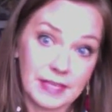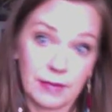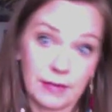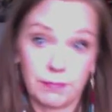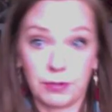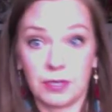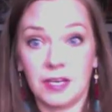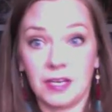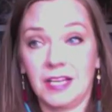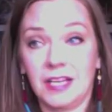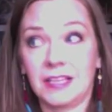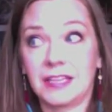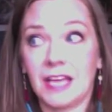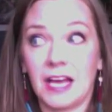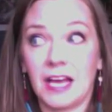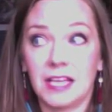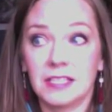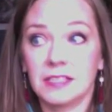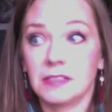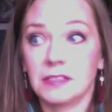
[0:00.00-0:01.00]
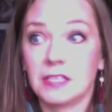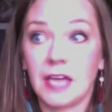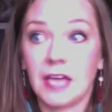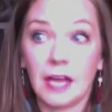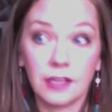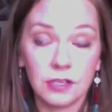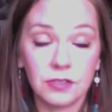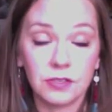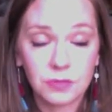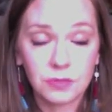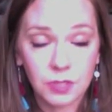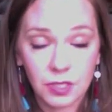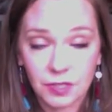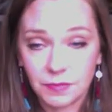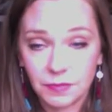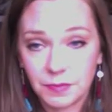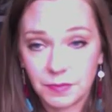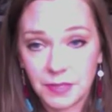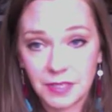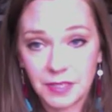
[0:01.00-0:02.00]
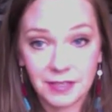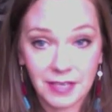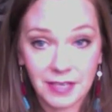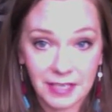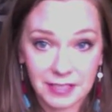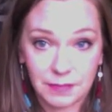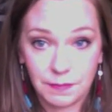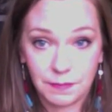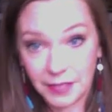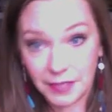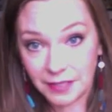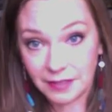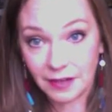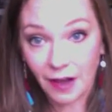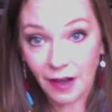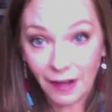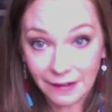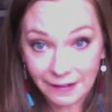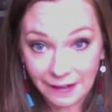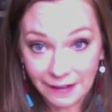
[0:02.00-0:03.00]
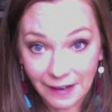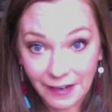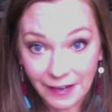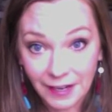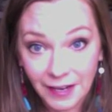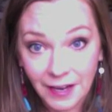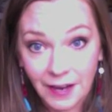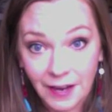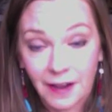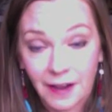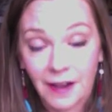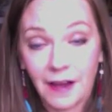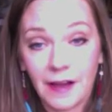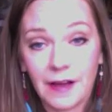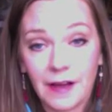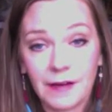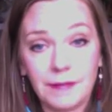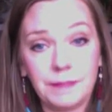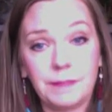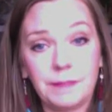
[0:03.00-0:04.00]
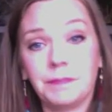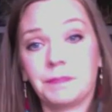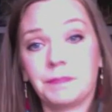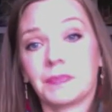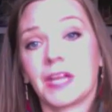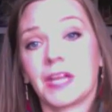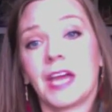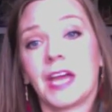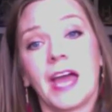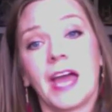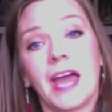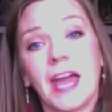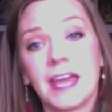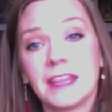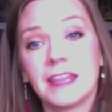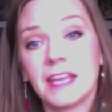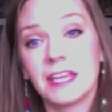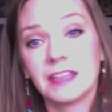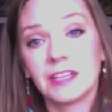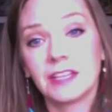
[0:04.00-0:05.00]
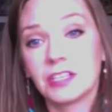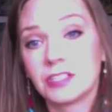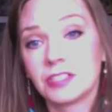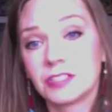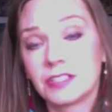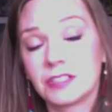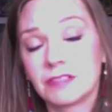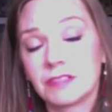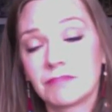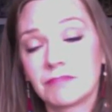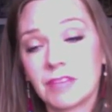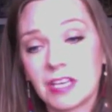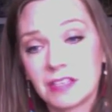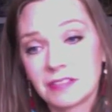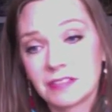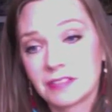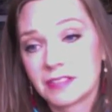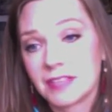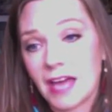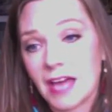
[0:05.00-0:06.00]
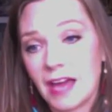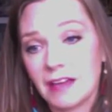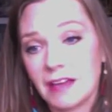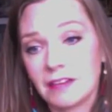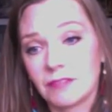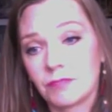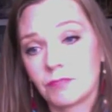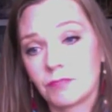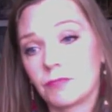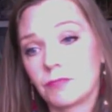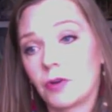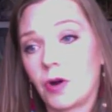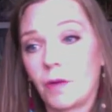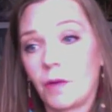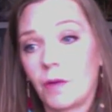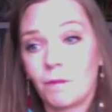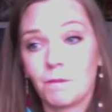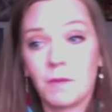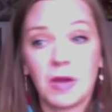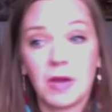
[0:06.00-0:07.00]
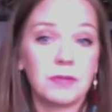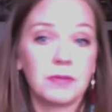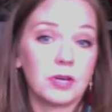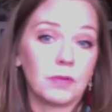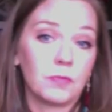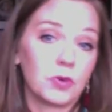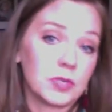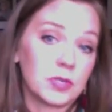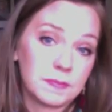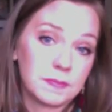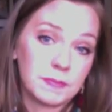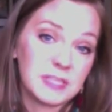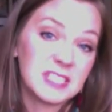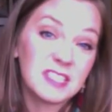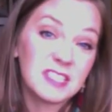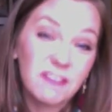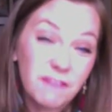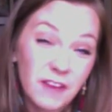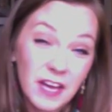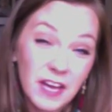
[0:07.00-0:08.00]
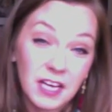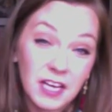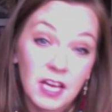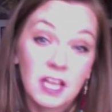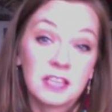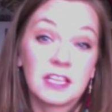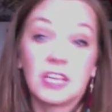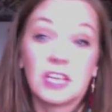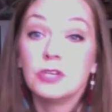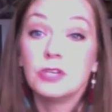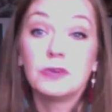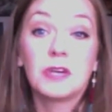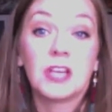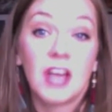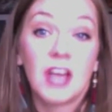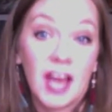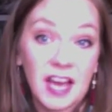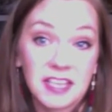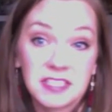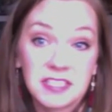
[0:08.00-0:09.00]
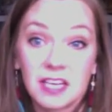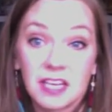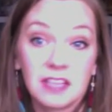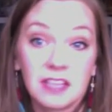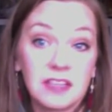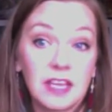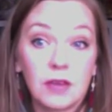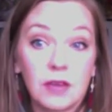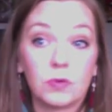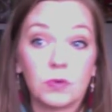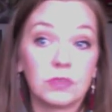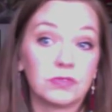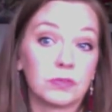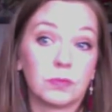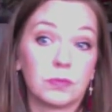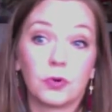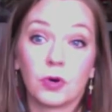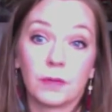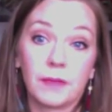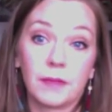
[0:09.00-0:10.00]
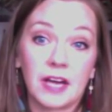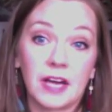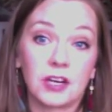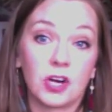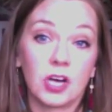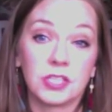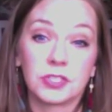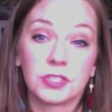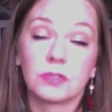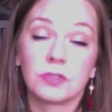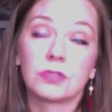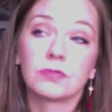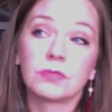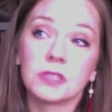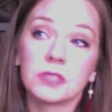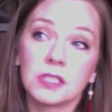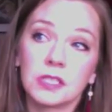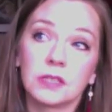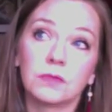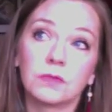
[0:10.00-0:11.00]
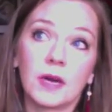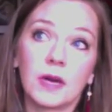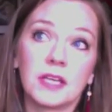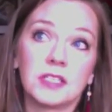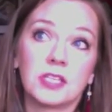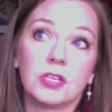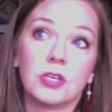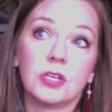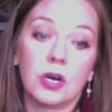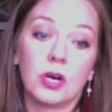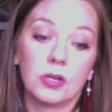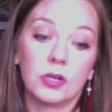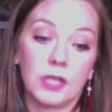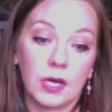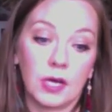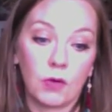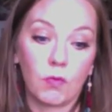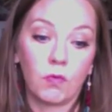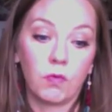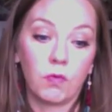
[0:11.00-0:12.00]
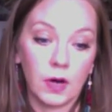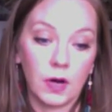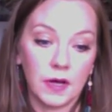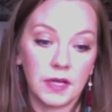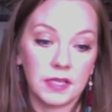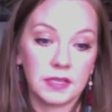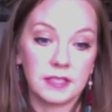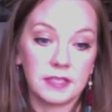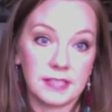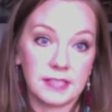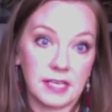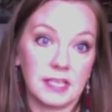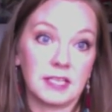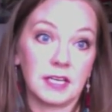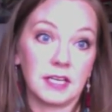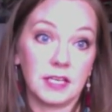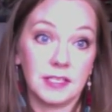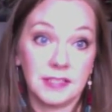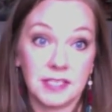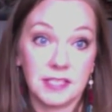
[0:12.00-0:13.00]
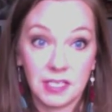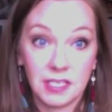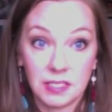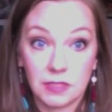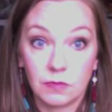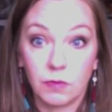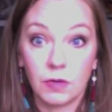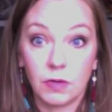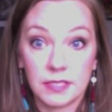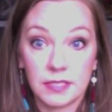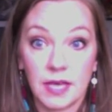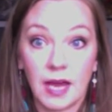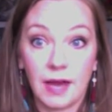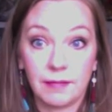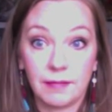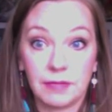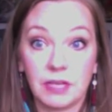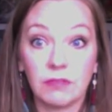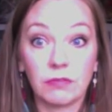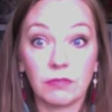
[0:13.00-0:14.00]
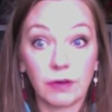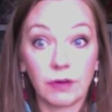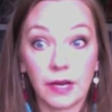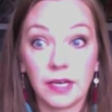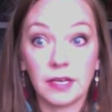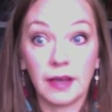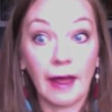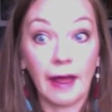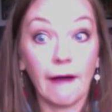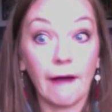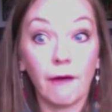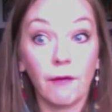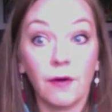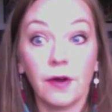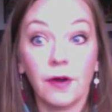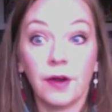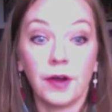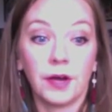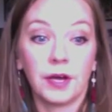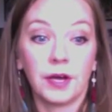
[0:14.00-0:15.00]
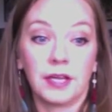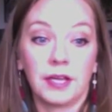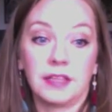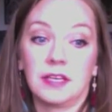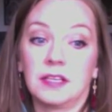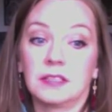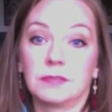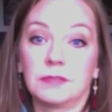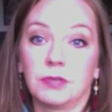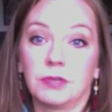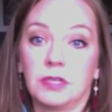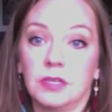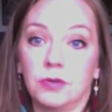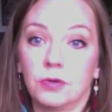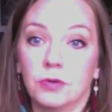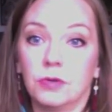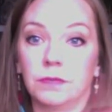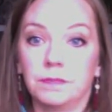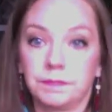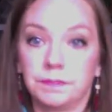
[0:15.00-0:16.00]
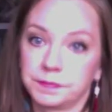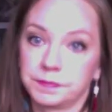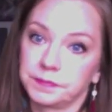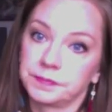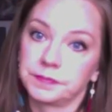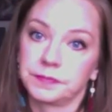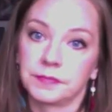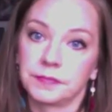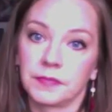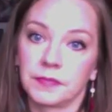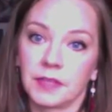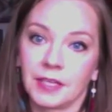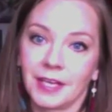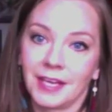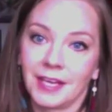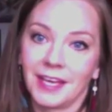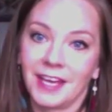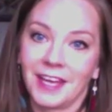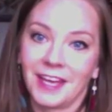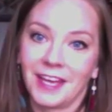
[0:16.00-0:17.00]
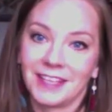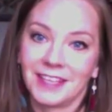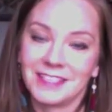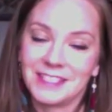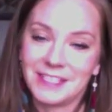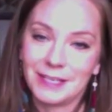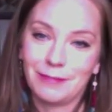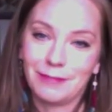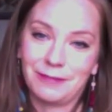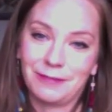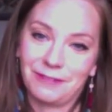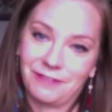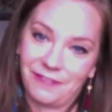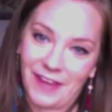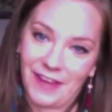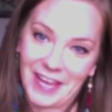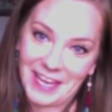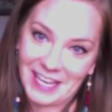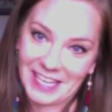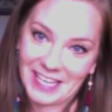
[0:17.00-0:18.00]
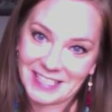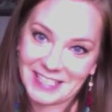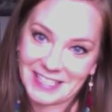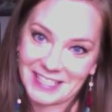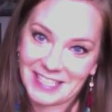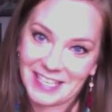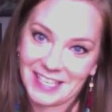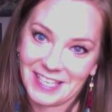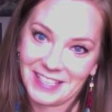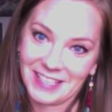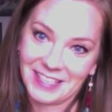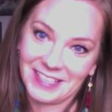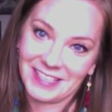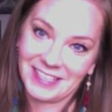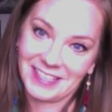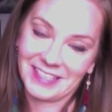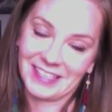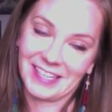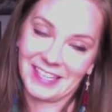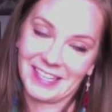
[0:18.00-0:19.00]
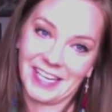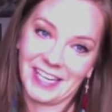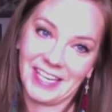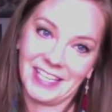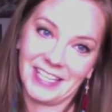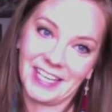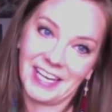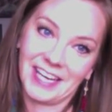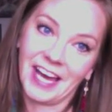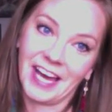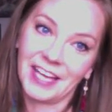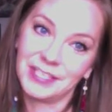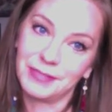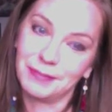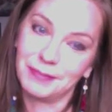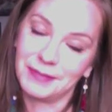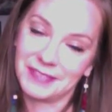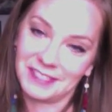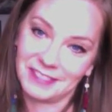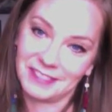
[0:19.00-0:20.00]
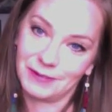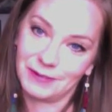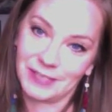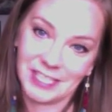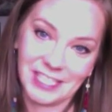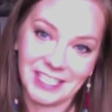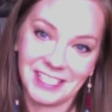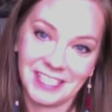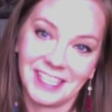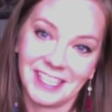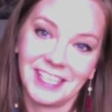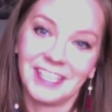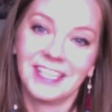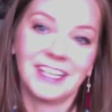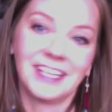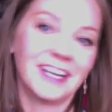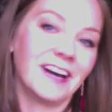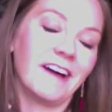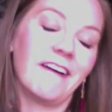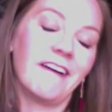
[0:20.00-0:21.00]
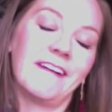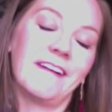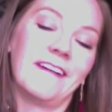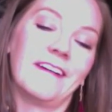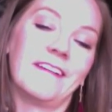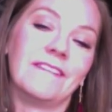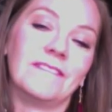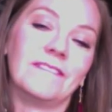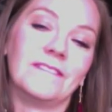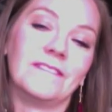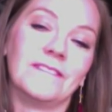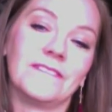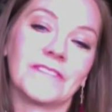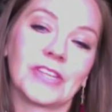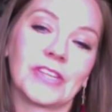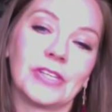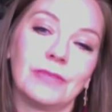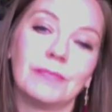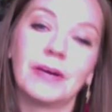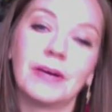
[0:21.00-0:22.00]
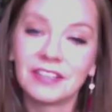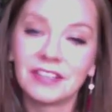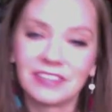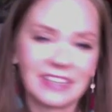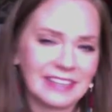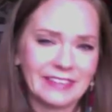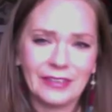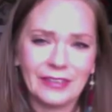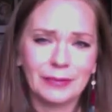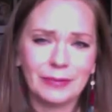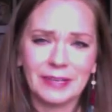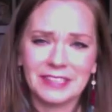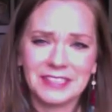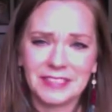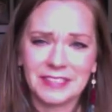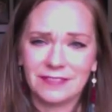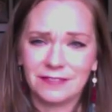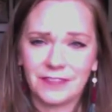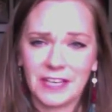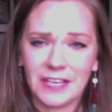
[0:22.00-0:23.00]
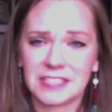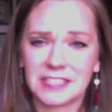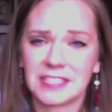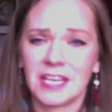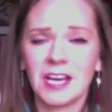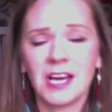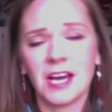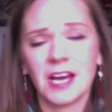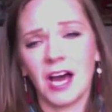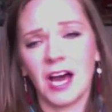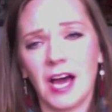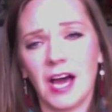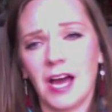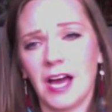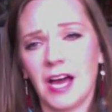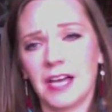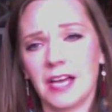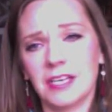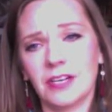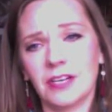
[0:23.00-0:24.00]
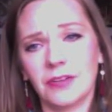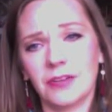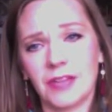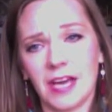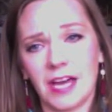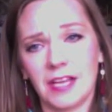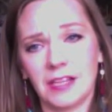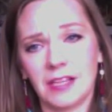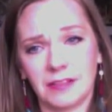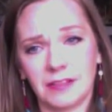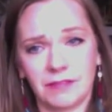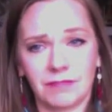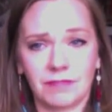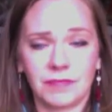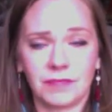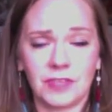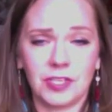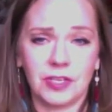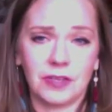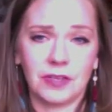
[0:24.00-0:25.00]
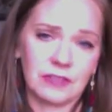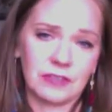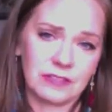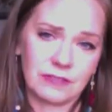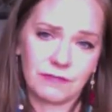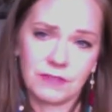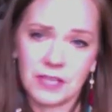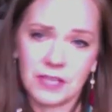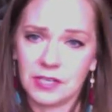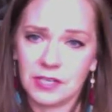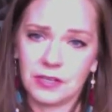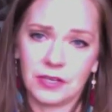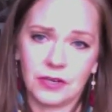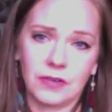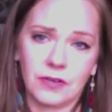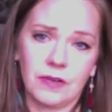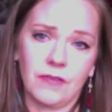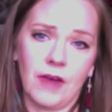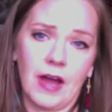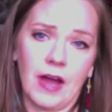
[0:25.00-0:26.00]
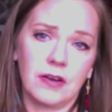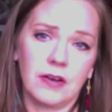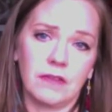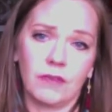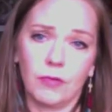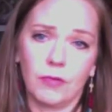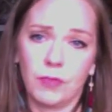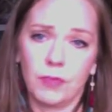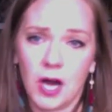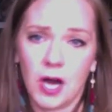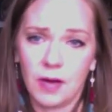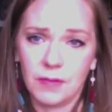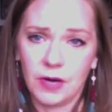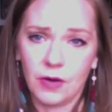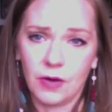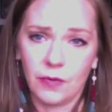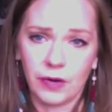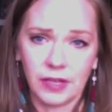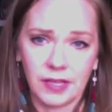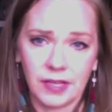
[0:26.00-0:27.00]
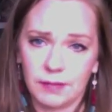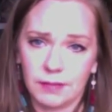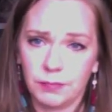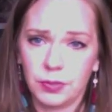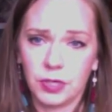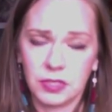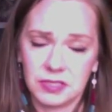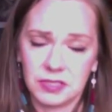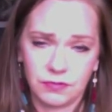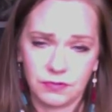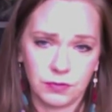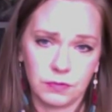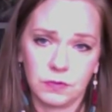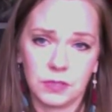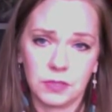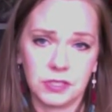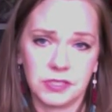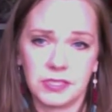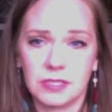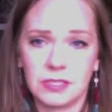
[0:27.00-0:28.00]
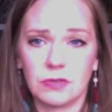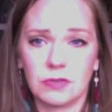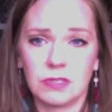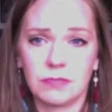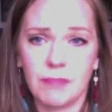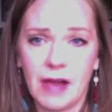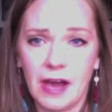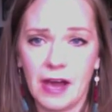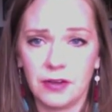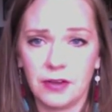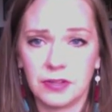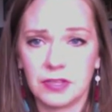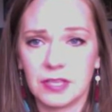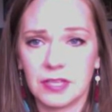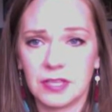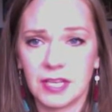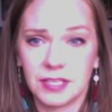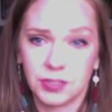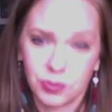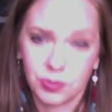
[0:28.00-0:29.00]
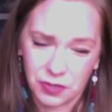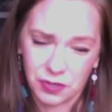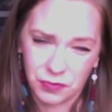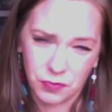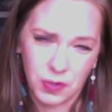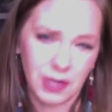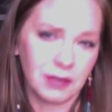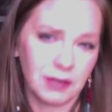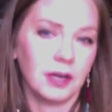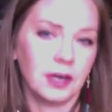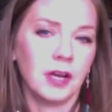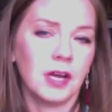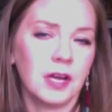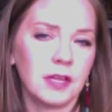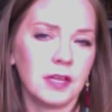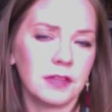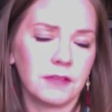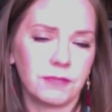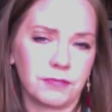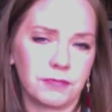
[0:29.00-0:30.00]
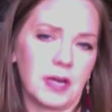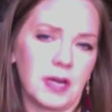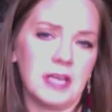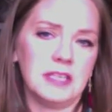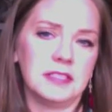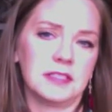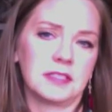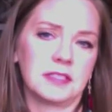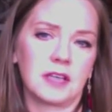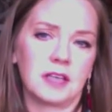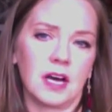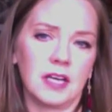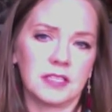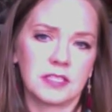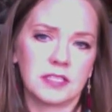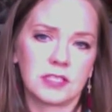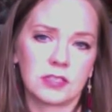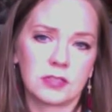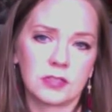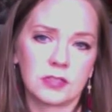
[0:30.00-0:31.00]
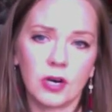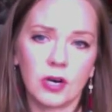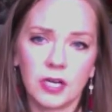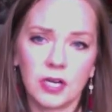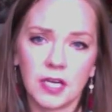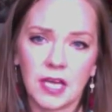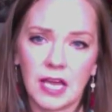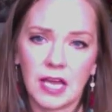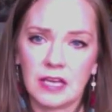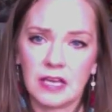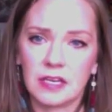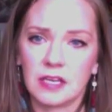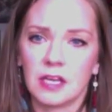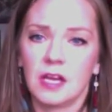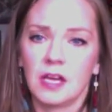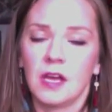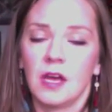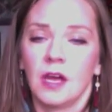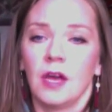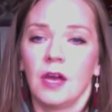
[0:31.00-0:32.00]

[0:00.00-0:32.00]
They predict that yellow is going to be the next big color. And then there's things that maybe are more specific that you can ask and they will report back on. So it's a really good way to know like what the zeitgeist is, what's happening right now. I think it's pretty cool. Deep fakes. Okay, I had to put this one in. You might already know about deep fakes. I know that there's a video going around of Obama where they had put different words into his mouth, and that's sort of where the phrase got started.